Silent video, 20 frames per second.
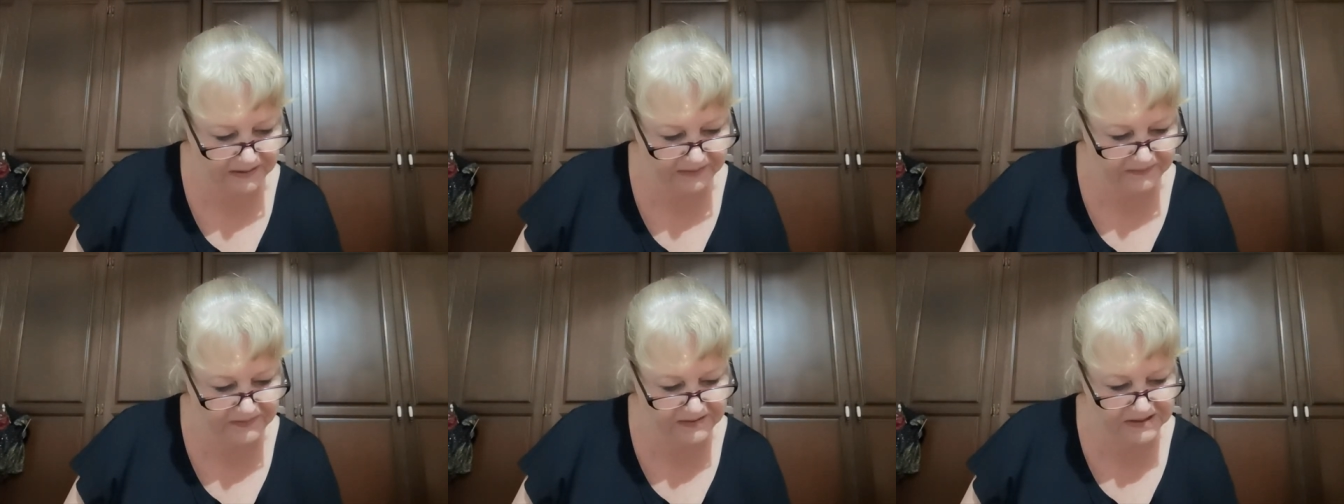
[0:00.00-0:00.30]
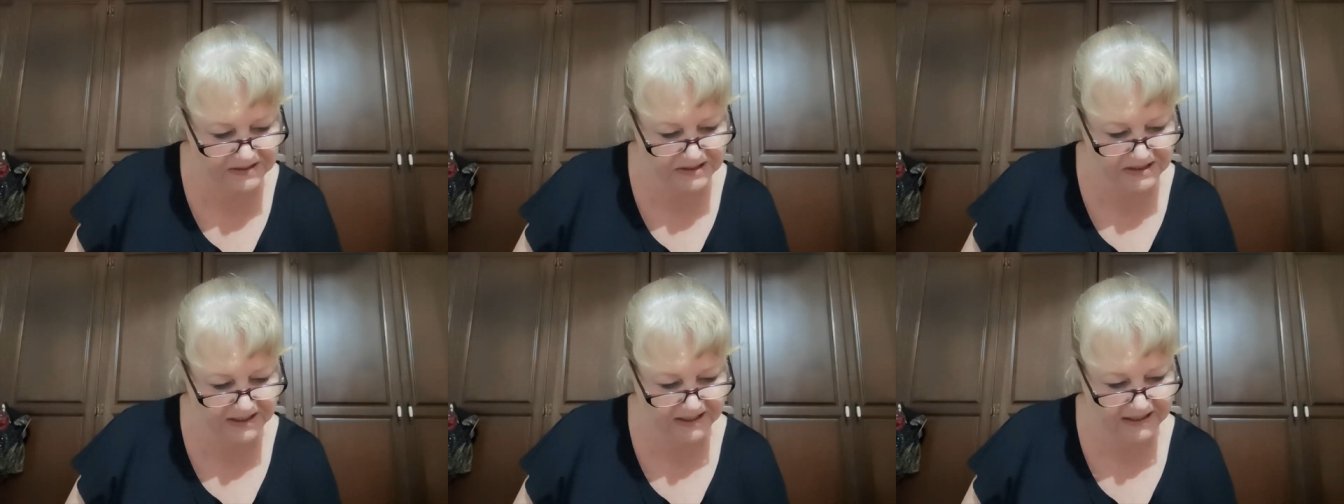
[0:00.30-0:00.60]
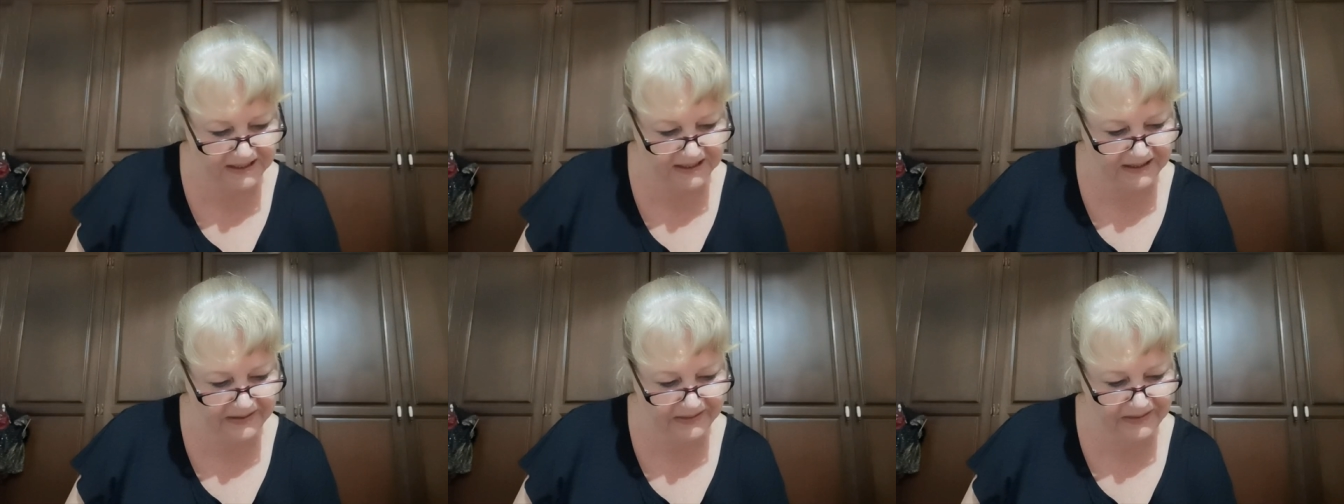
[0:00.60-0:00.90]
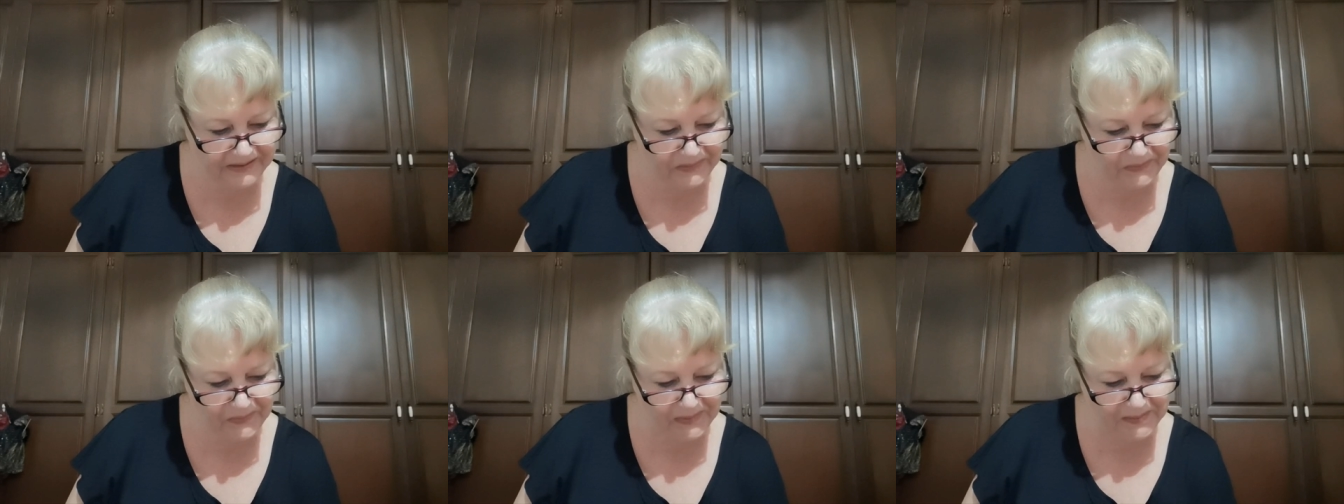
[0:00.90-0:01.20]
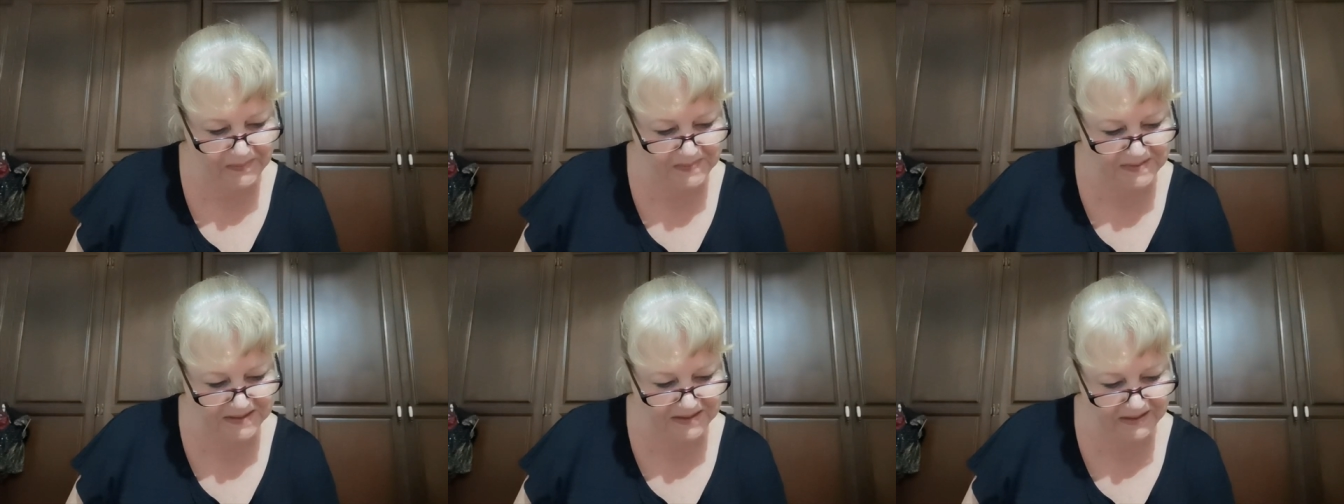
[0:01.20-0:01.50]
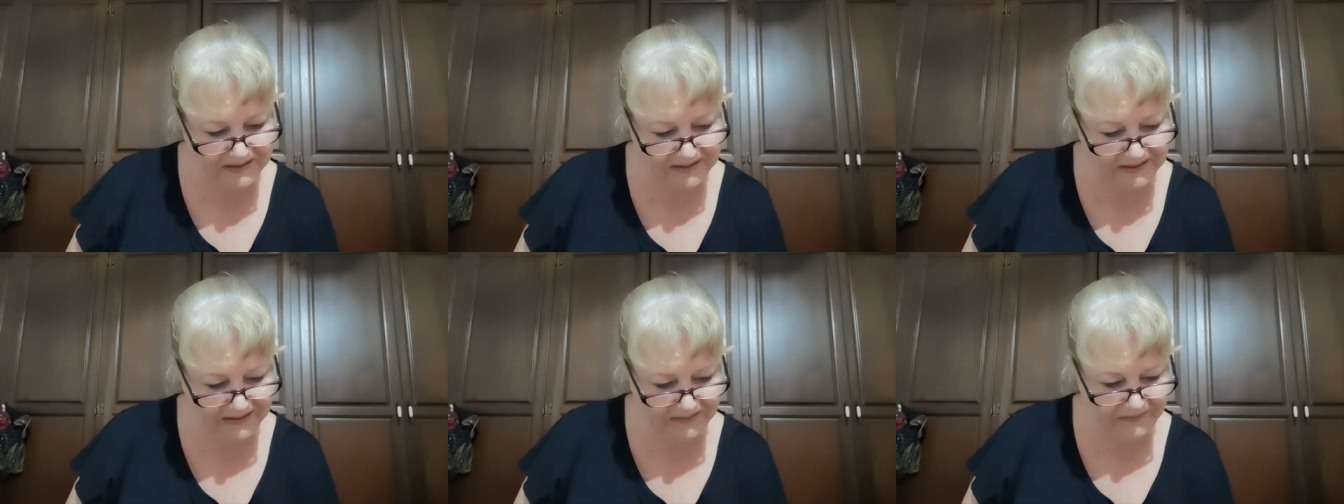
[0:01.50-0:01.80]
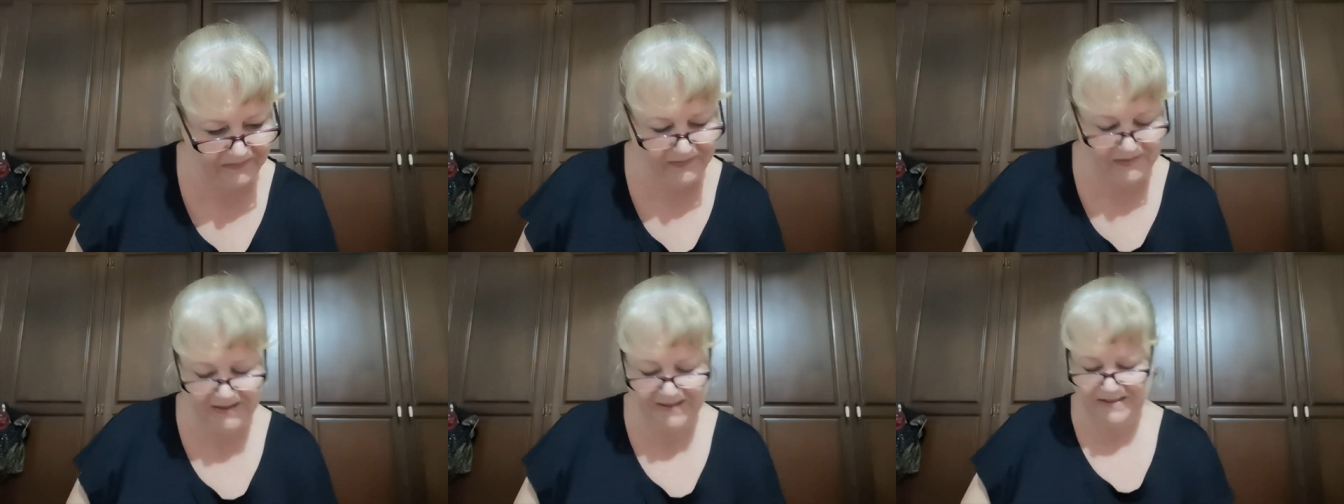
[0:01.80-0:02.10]
I have to check out their website and their
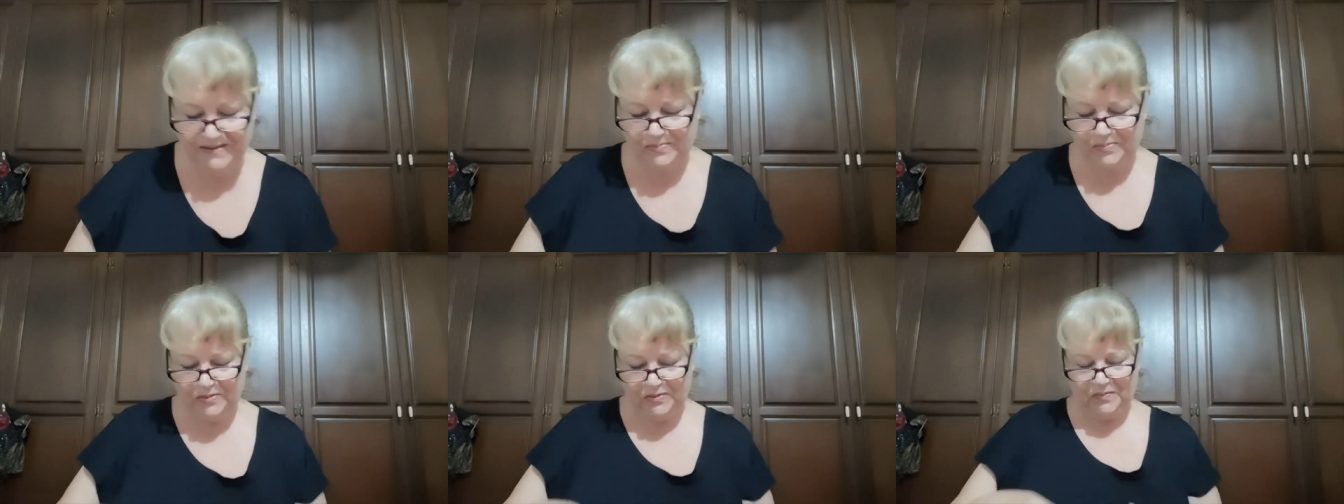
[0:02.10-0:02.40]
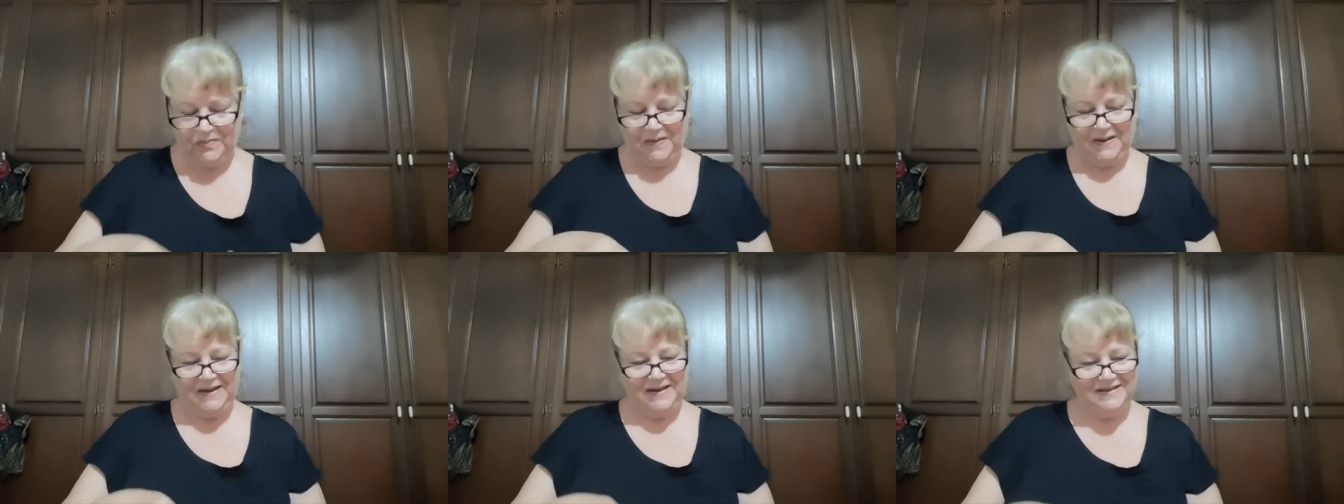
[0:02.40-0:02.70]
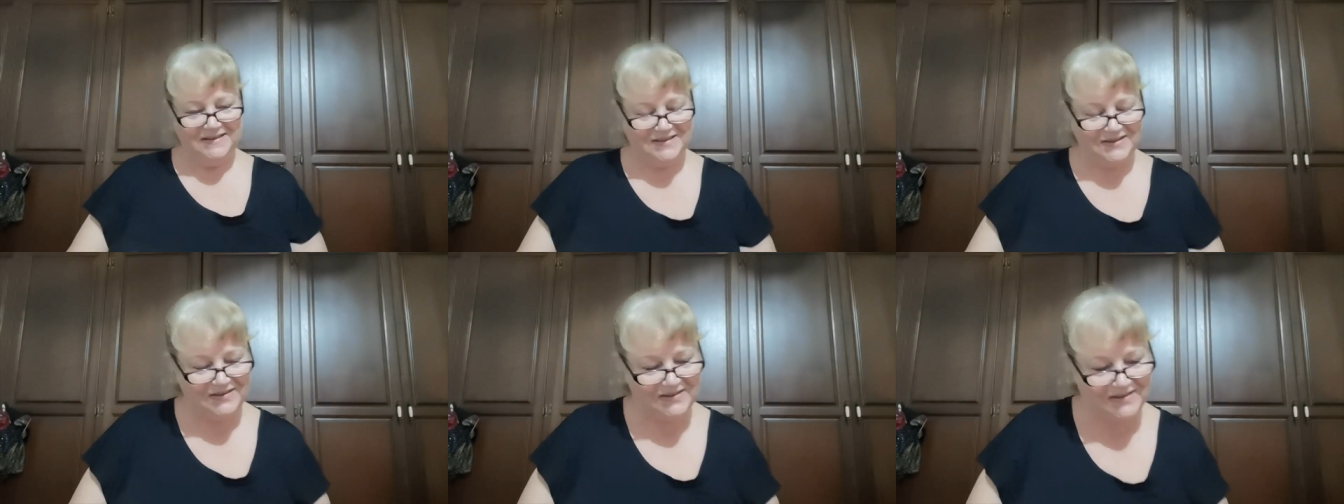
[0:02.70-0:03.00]
Facebook page